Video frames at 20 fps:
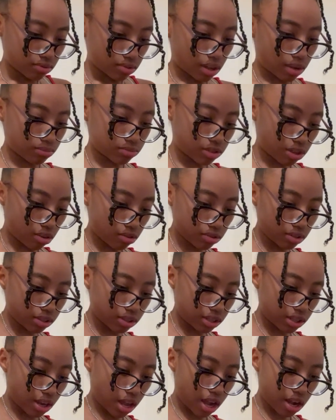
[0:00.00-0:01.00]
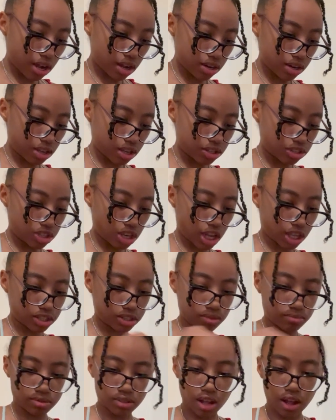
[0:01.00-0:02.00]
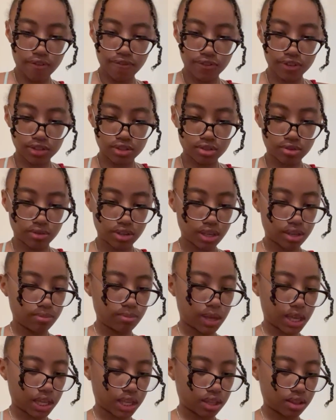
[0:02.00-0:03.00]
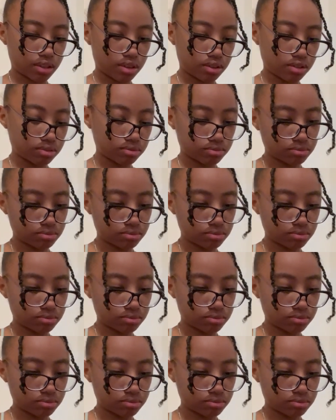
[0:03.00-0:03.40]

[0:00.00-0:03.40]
I'm totally not going to inject some stuff into it and make it look